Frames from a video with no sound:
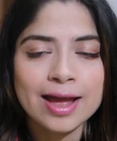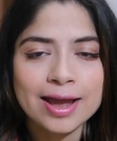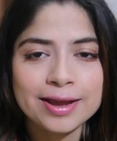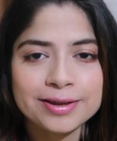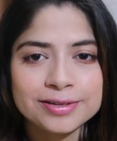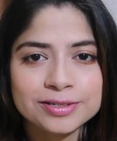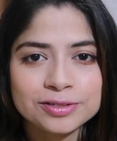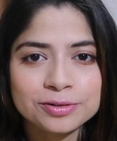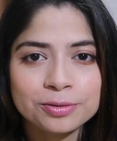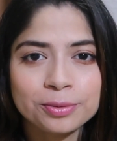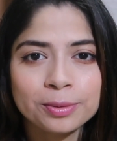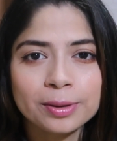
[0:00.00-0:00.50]

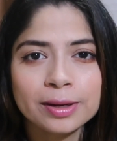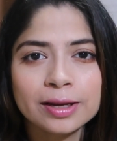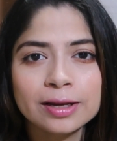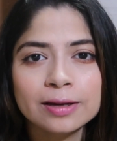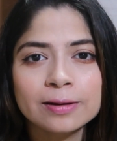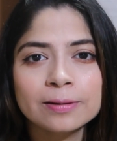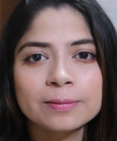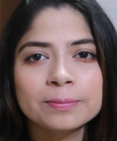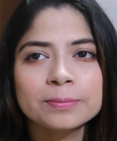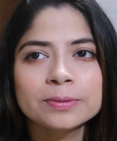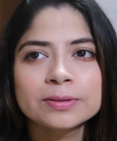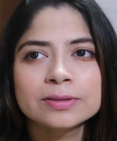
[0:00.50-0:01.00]
ice
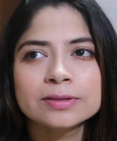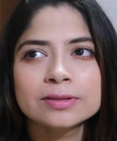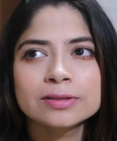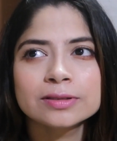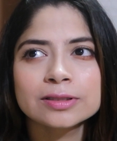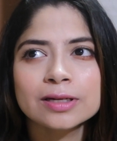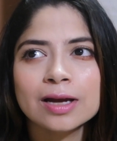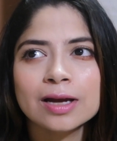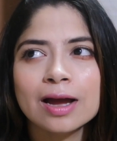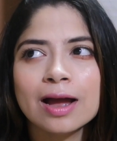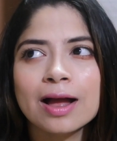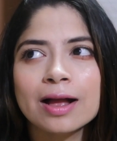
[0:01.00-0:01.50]
cream and
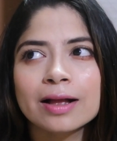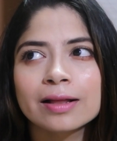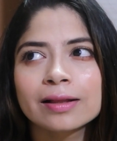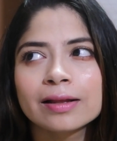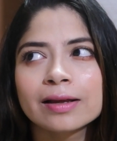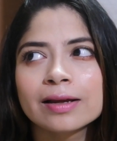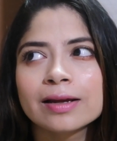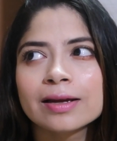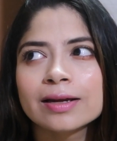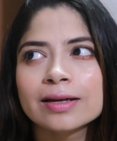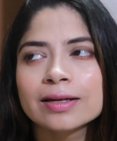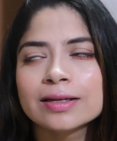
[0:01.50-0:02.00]

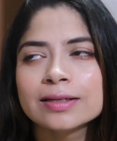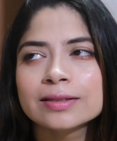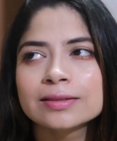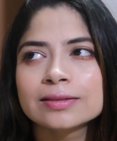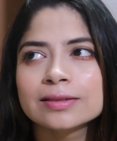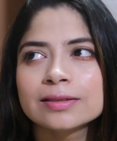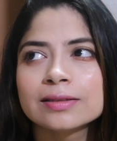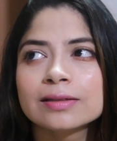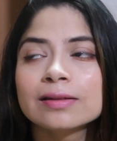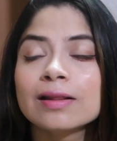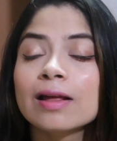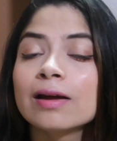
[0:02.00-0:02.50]
chocolates
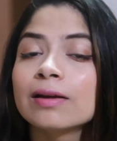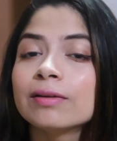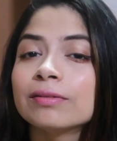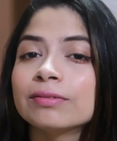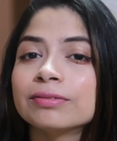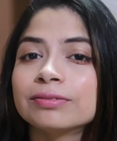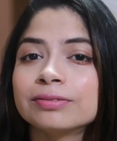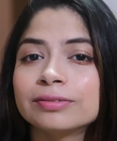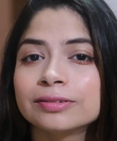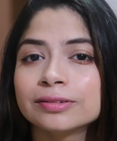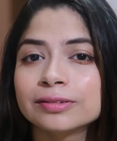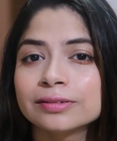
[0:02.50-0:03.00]
and a lot of
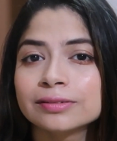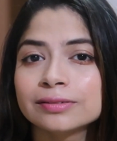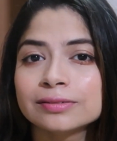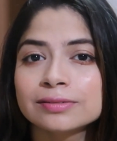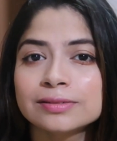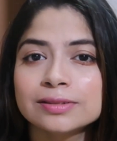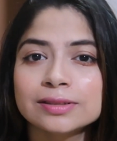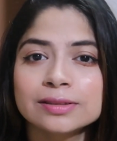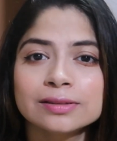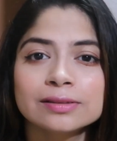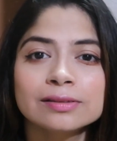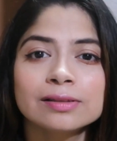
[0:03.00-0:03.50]

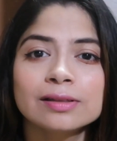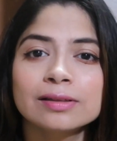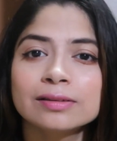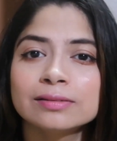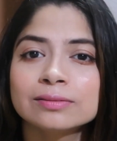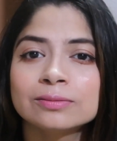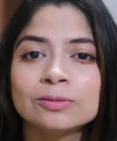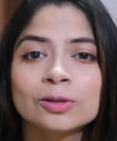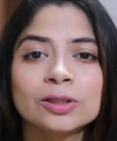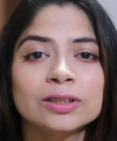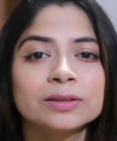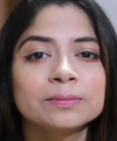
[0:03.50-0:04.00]
fruits and a lot
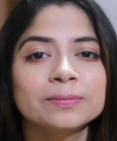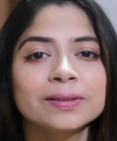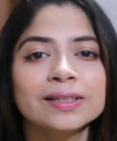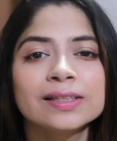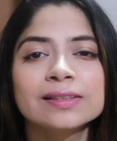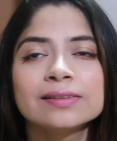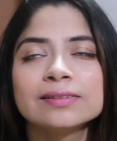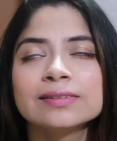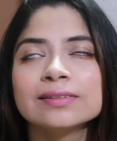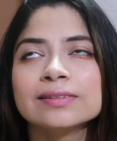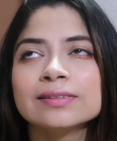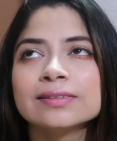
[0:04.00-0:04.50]
of
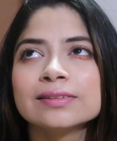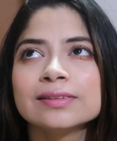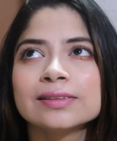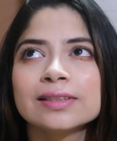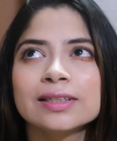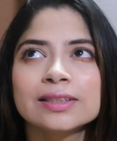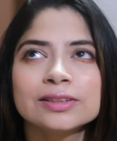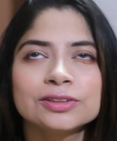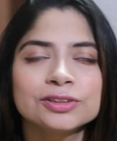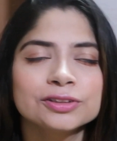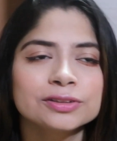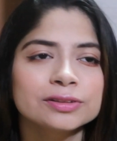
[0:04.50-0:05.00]
watermelons.
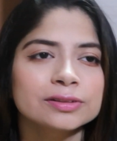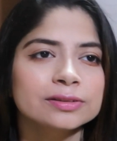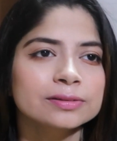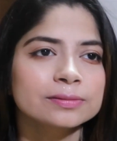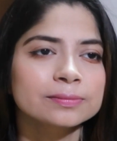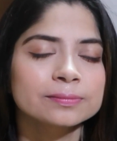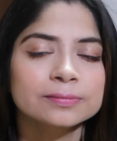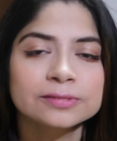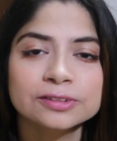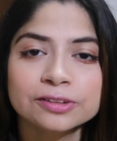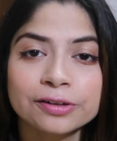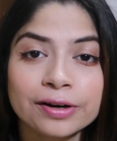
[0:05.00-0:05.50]
I just
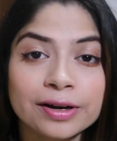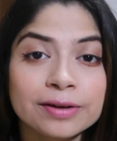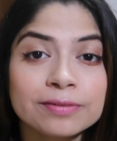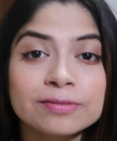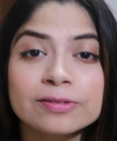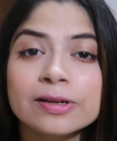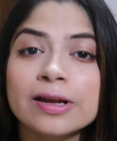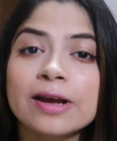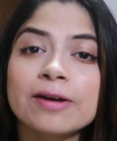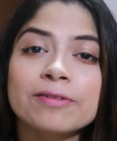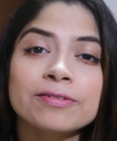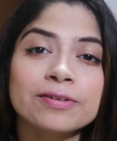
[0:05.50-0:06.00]
craved
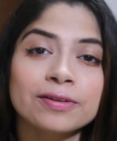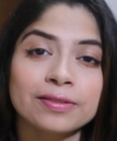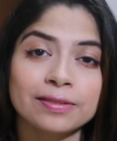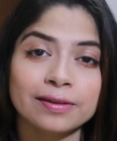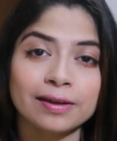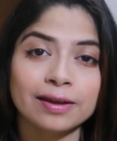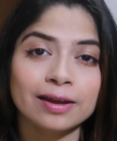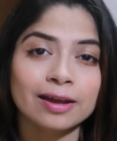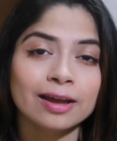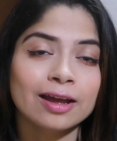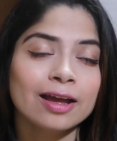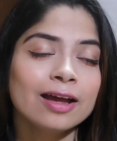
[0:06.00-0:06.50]

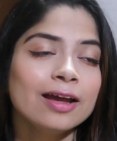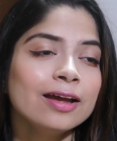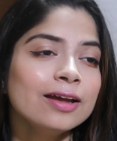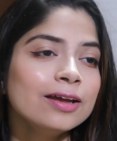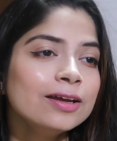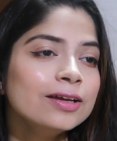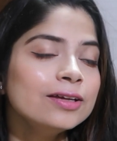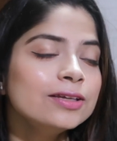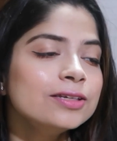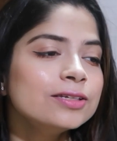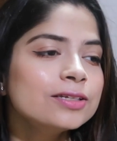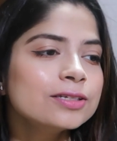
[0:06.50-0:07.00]
everything.
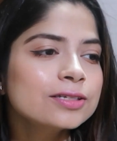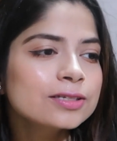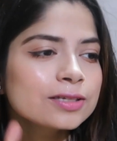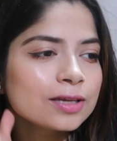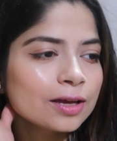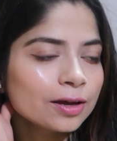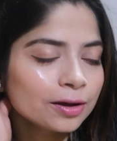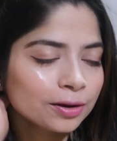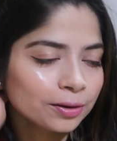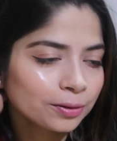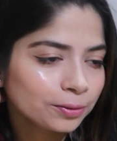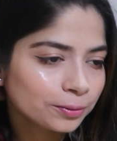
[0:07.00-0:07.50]

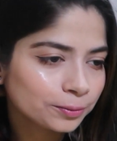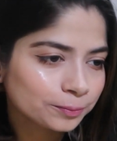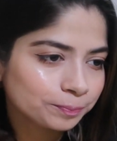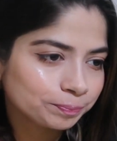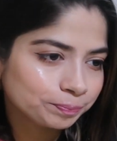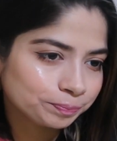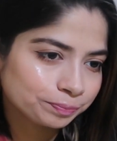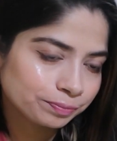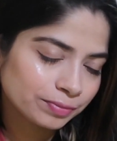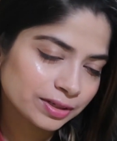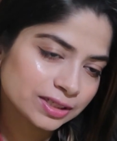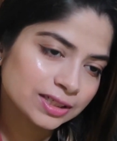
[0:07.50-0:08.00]
So
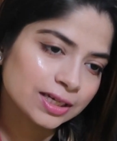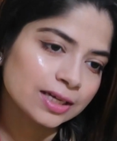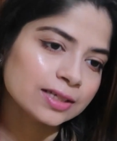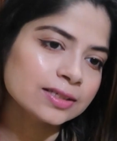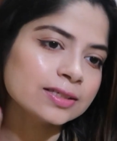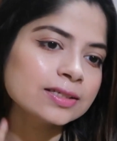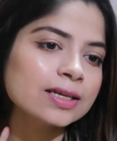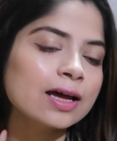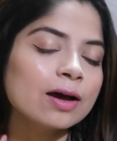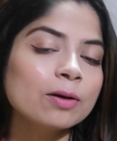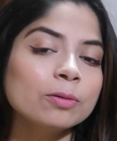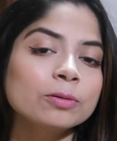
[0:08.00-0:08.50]
besides
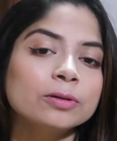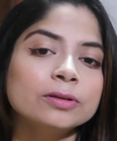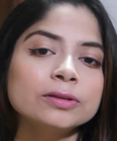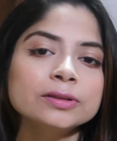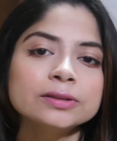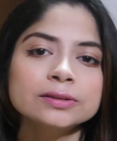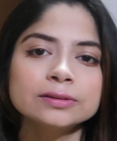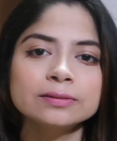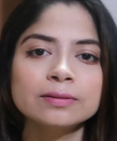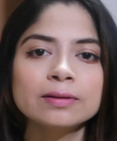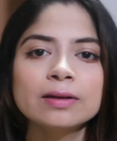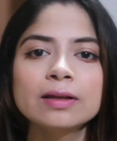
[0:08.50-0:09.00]

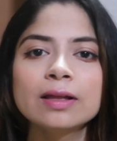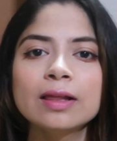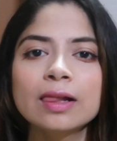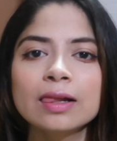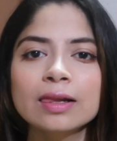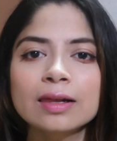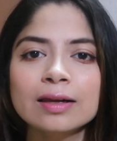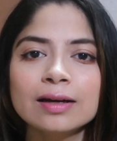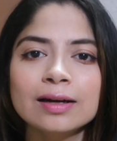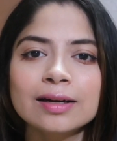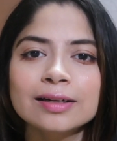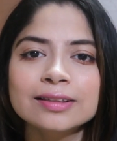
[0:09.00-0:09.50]
sours, I
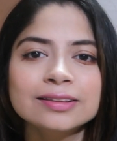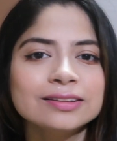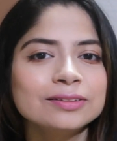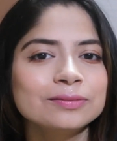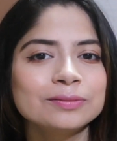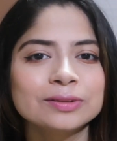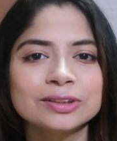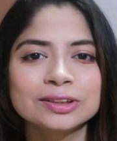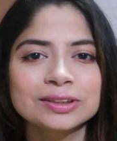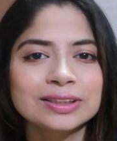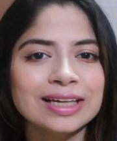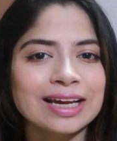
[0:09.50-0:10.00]
didn't
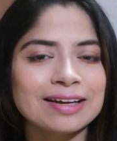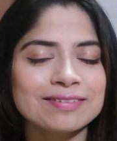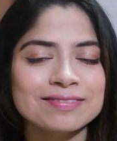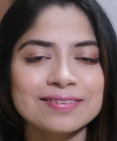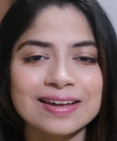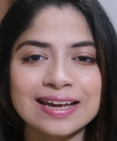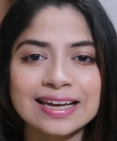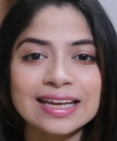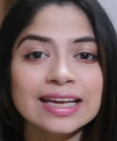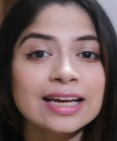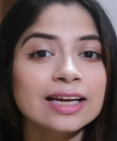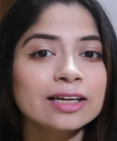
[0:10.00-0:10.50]
want to have
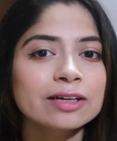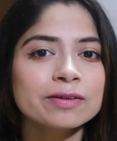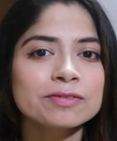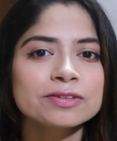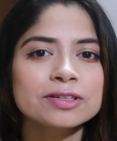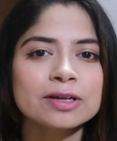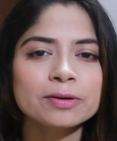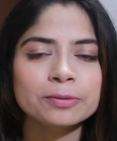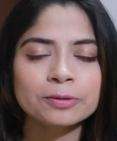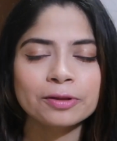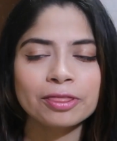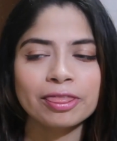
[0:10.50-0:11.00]
any kind of
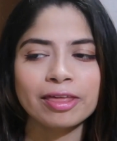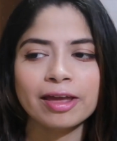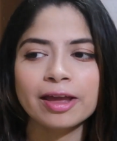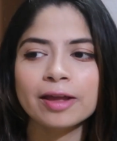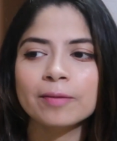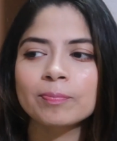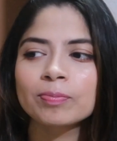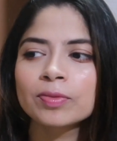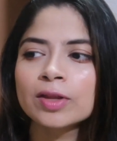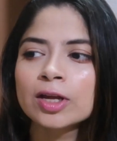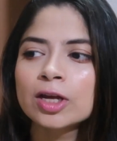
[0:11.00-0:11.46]
sour thing.